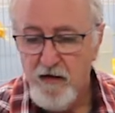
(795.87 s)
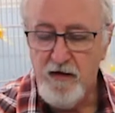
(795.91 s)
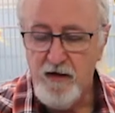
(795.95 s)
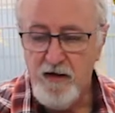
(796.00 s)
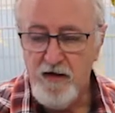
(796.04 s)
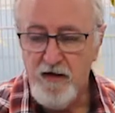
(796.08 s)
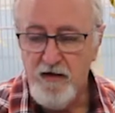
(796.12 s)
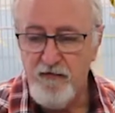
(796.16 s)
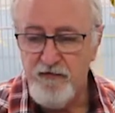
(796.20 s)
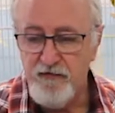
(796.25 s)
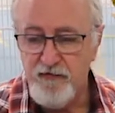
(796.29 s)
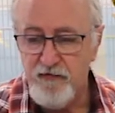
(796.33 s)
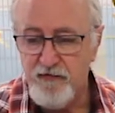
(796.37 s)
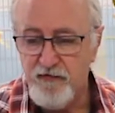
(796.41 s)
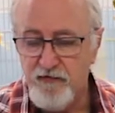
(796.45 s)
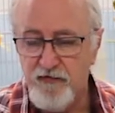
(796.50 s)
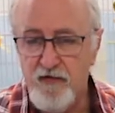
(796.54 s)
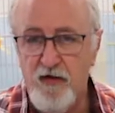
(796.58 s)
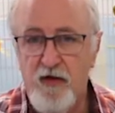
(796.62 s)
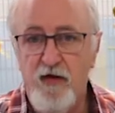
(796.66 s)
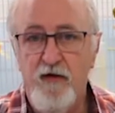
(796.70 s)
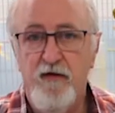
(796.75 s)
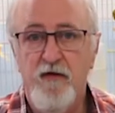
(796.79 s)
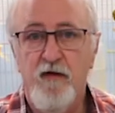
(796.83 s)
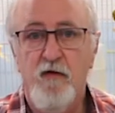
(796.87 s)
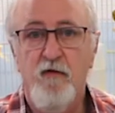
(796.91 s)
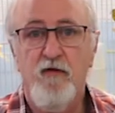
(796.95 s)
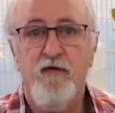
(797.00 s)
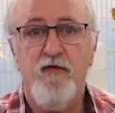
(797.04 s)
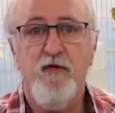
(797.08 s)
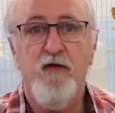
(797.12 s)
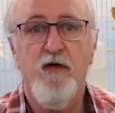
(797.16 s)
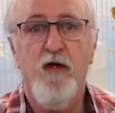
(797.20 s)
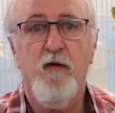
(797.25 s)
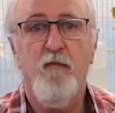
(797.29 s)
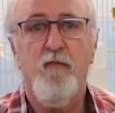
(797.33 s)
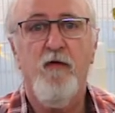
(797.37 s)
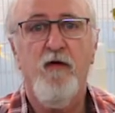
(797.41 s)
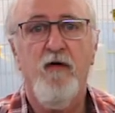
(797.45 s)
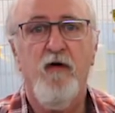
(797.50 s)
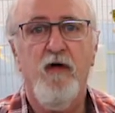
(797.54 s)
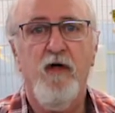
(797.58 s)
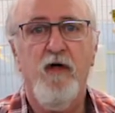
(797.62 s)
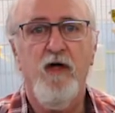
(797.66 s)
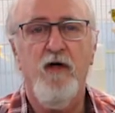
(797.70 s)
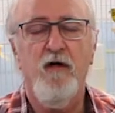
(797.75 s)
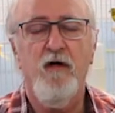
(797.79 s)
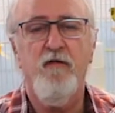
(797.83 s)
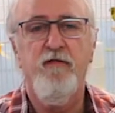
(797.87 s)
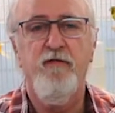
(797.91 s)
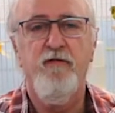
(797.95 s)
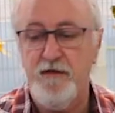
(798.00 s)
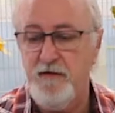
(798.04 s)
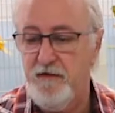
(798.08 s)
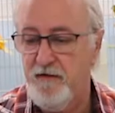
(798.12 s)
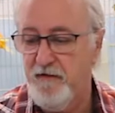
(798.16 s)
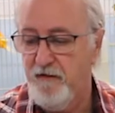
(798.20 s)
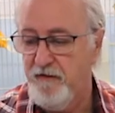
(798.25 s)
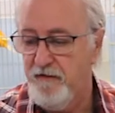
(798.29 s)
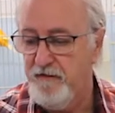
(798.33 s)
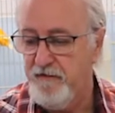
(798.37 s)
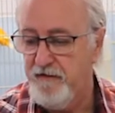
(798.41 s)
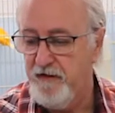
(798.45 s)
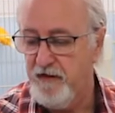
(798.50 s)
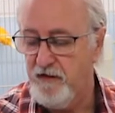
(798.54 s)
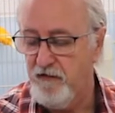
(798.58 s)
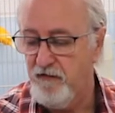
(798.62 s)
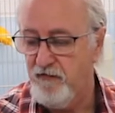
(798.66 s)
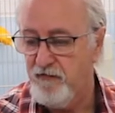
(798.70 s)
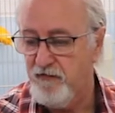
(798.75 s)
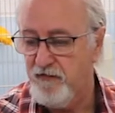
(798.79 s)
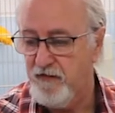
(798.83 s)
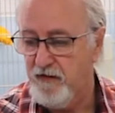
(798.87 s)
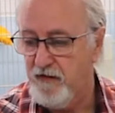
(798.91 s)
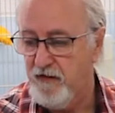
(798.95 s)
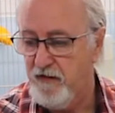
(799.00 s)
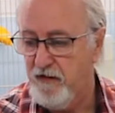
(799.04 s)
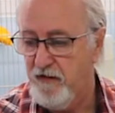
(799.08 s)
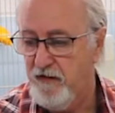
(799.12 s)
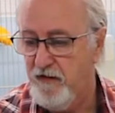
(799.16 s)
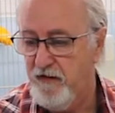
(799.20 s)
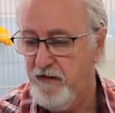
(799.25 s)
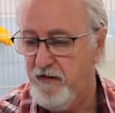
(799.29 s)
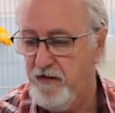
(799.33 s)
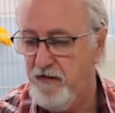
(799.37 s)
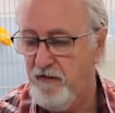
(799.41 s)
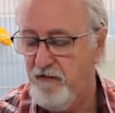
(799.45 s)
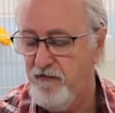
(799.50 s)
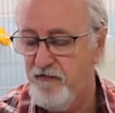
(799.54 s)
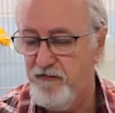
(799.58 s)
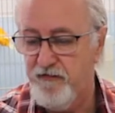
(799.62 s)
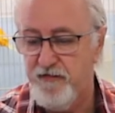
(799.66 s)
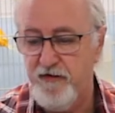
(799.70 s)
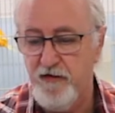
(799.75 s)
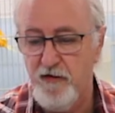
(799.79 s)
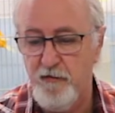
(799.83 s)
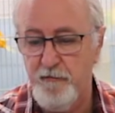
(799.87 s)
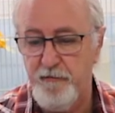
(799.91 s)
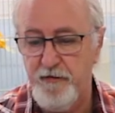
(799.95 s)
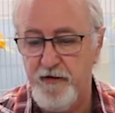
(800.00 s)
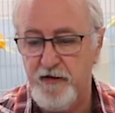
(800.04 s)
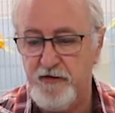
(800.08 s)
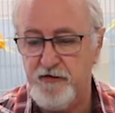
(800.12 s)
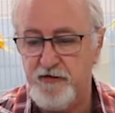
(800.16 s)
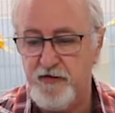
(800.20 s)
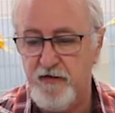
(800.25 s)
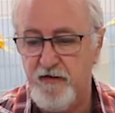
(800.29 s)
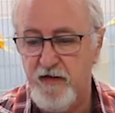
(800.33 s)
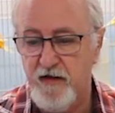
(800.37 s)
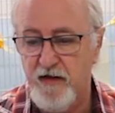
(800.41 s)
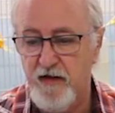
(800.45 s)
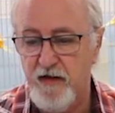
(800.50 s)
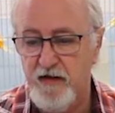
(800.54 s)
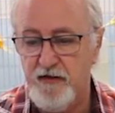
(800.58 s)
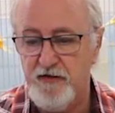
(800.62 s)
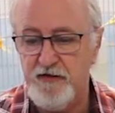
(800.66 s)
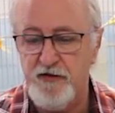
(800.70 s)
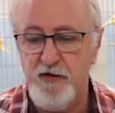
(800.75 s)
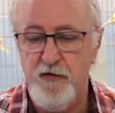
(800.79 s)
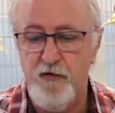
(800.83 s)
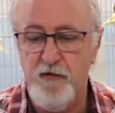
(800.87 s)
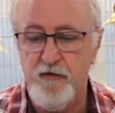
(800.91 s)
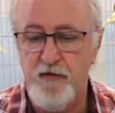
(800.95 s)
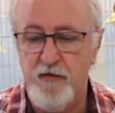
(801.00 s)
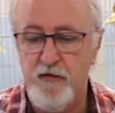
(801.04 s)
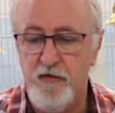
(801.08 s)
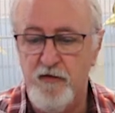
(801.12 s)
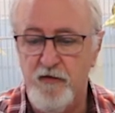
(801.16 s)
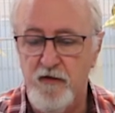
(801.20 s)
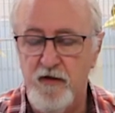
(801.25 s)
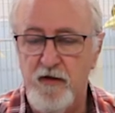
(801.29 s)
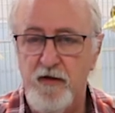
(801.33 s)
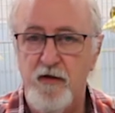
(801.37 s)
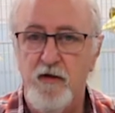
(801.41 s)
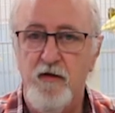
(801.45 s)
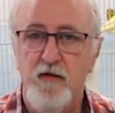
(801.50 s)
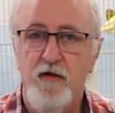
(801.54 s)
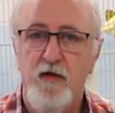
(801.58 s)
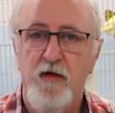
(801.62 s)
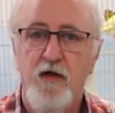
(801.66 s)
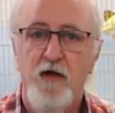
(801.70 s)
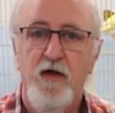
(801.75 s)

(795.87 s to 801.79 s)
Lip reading: As you saw, there was a number of things in the still picture that I showed earlier.